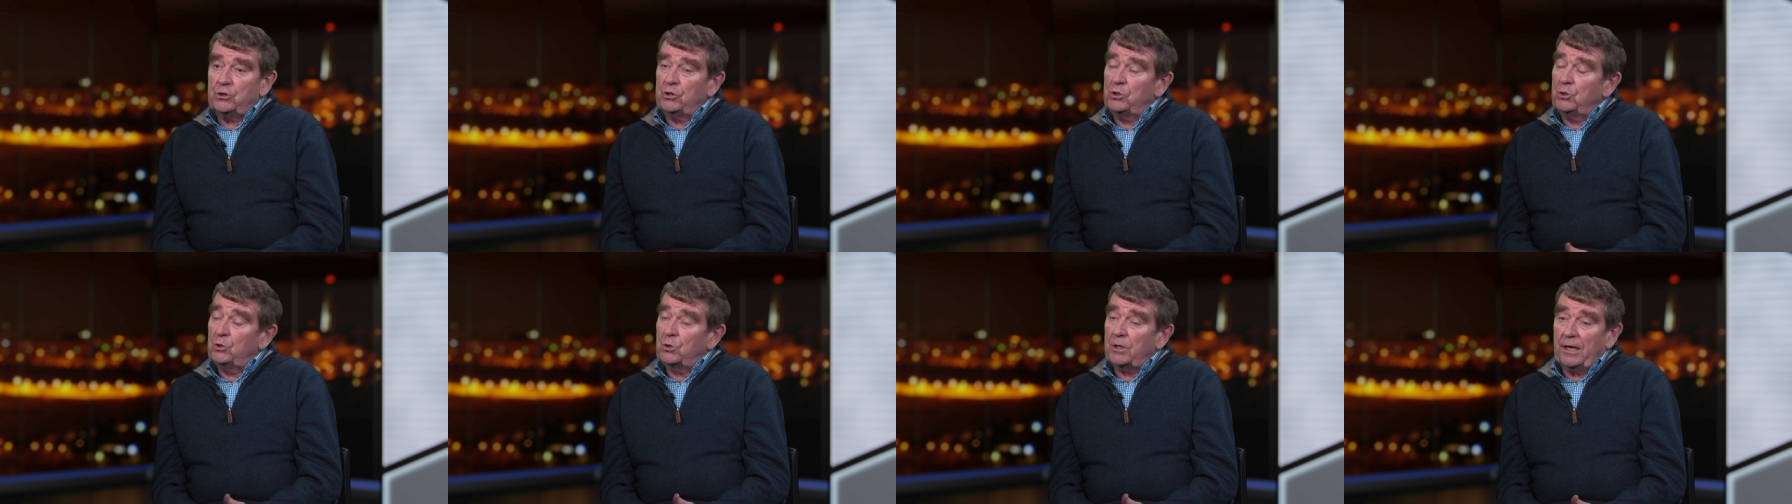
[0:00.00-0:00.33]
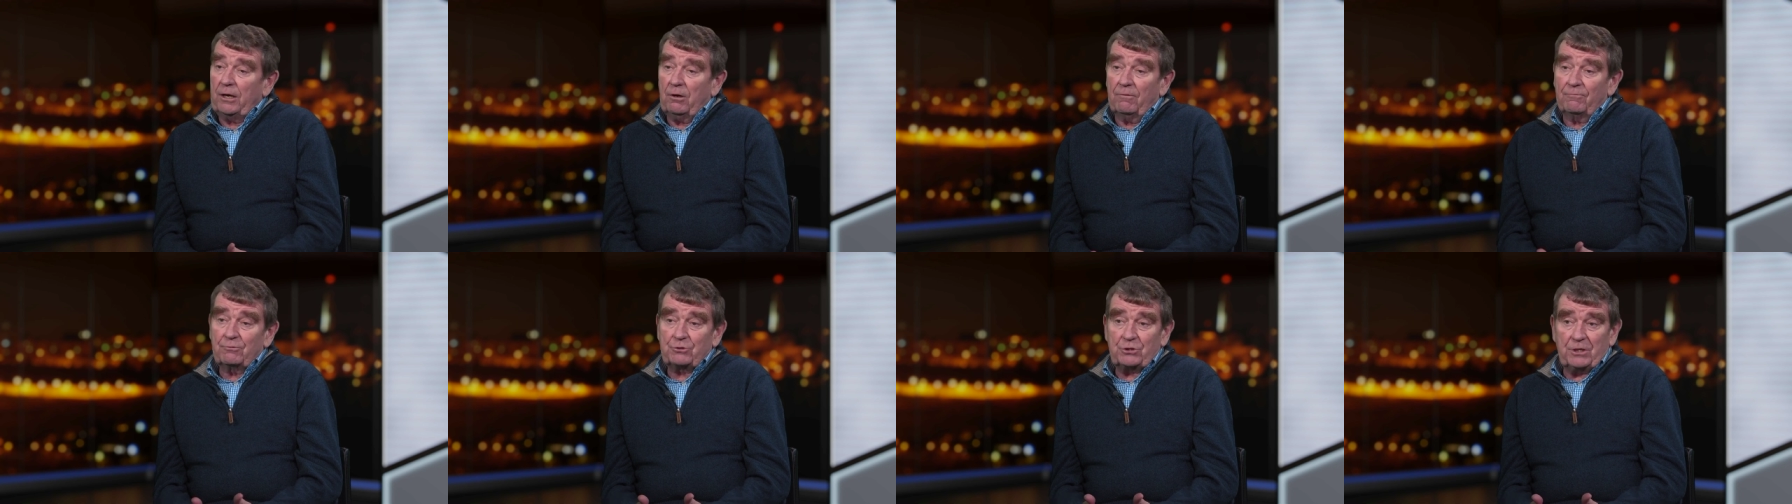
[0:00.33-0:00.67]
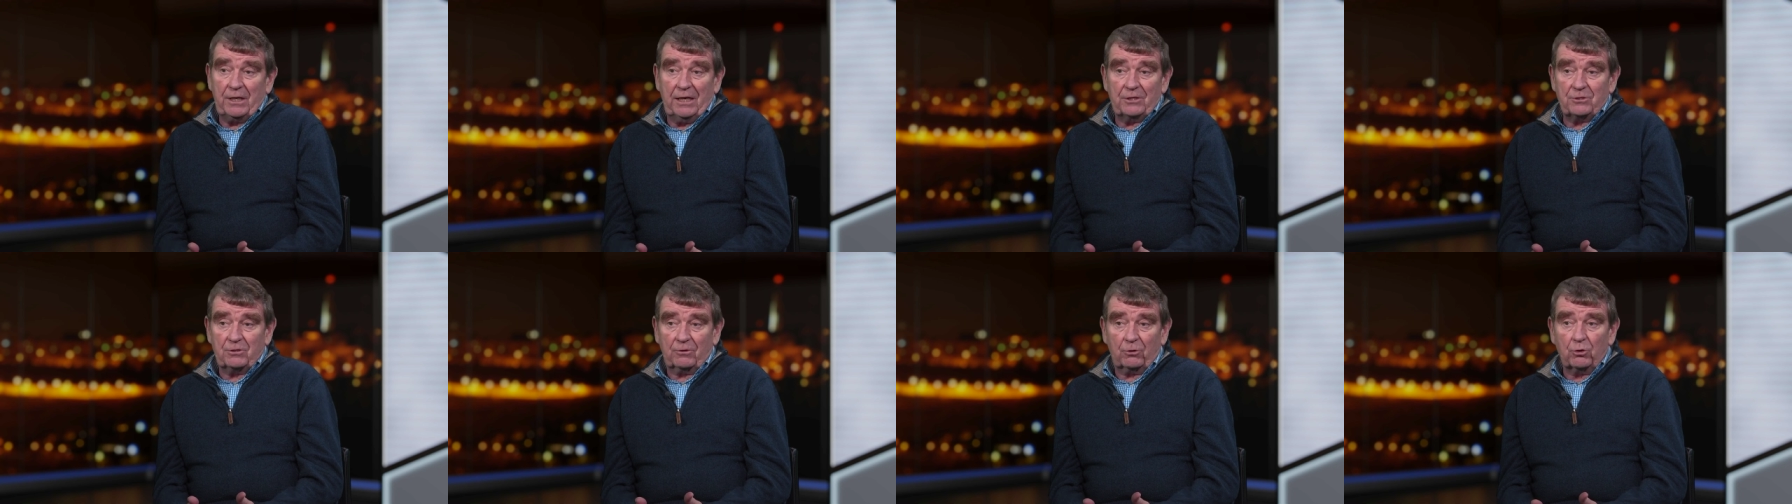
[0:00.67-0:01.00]
UK
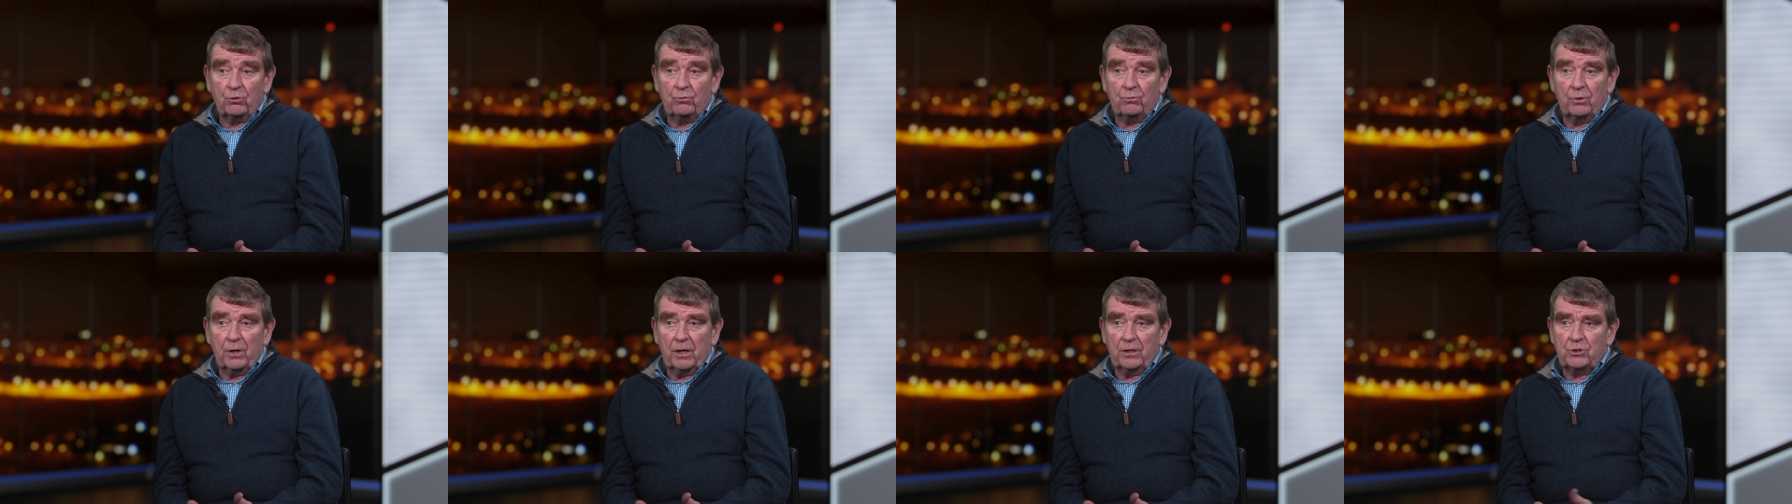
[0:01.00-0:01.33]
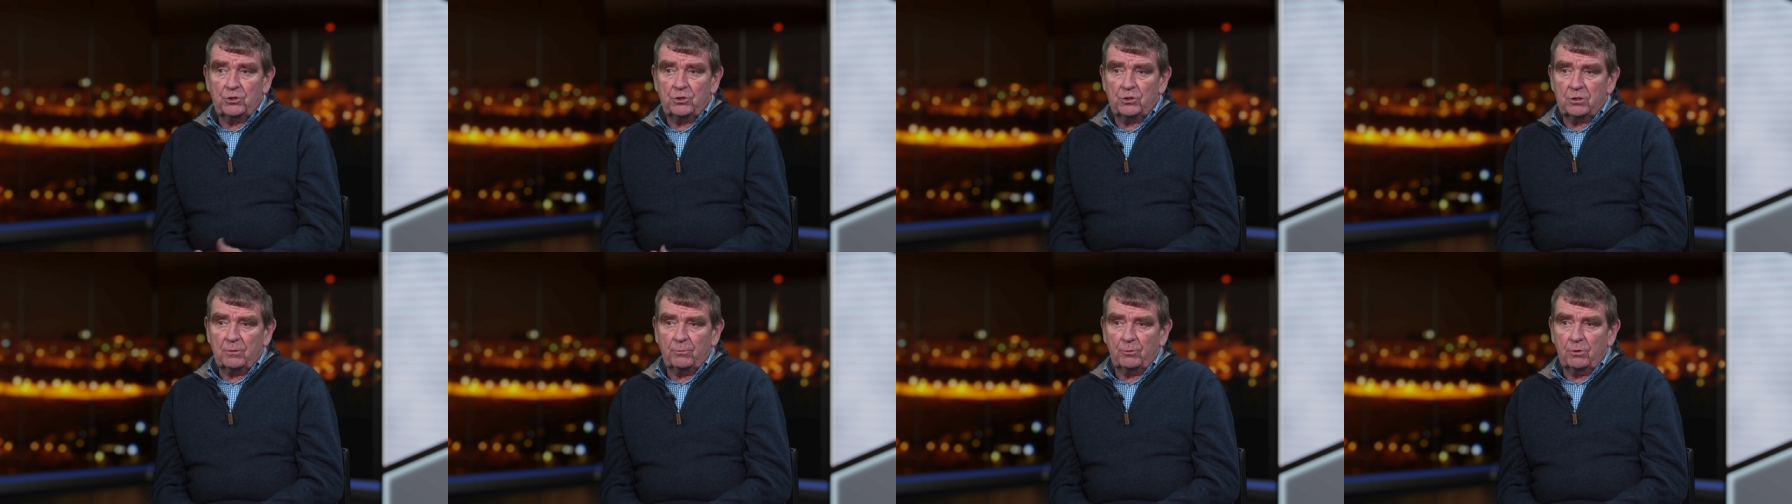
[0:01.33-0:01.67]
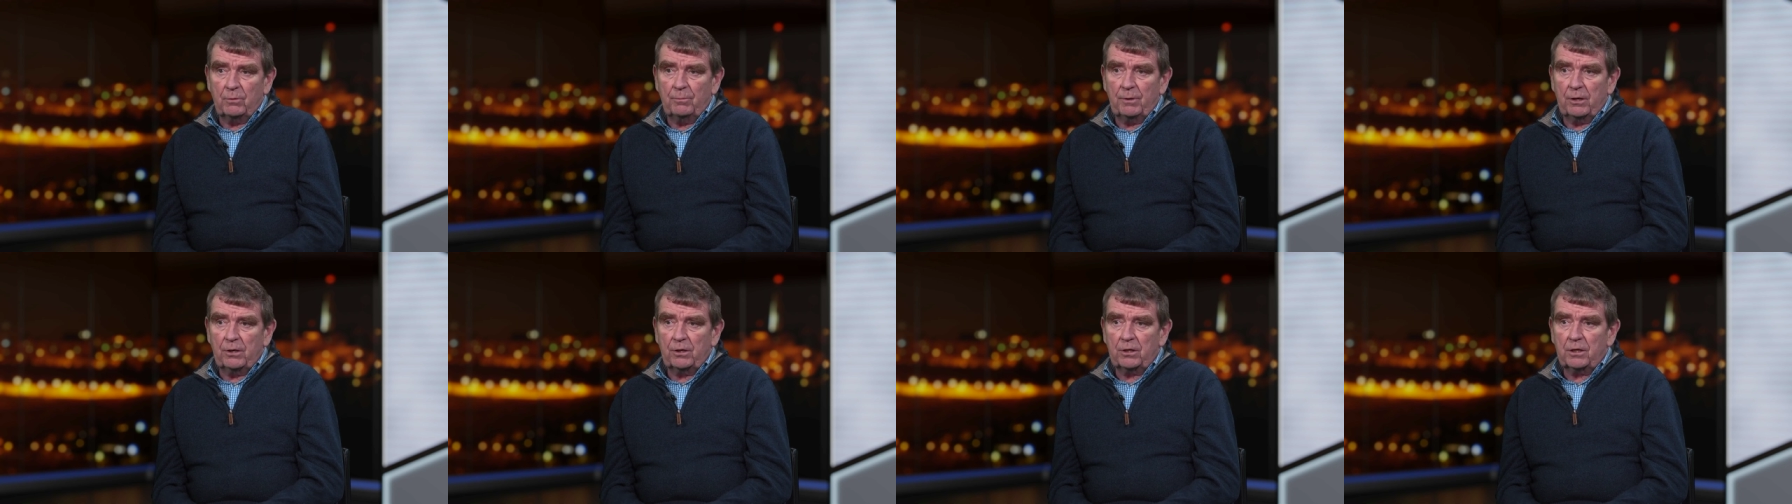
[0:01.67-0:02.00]
obviously has a good relationship with
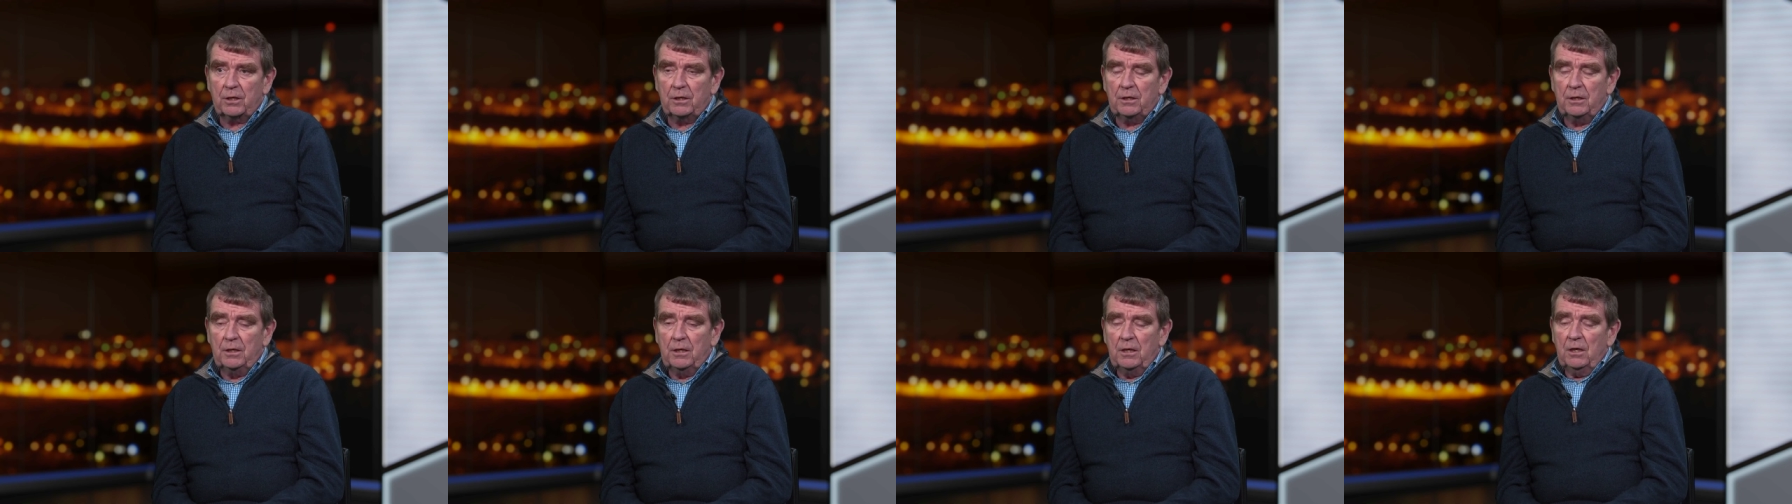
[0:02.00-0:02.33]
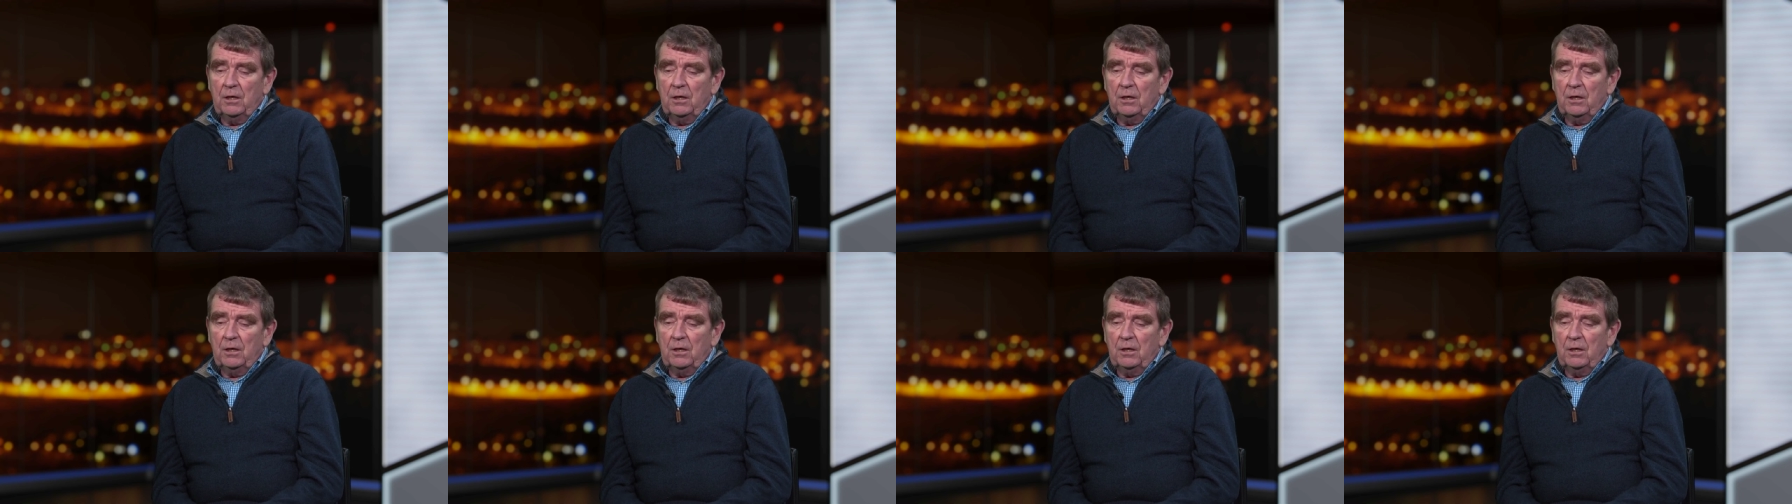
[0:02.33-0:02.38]
America.